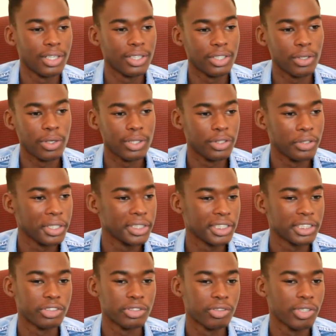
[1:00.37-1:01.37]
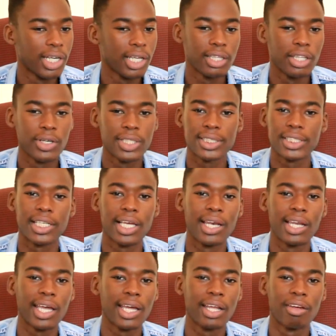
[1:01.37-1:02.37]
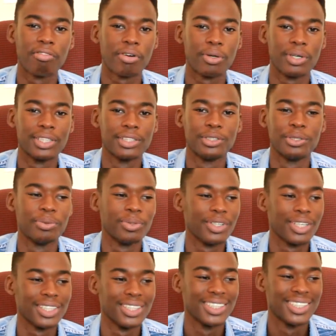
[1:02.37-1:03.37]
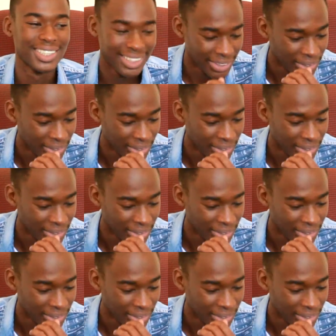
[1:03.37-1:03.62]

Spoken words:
They were just yelling at everyone, to be honest.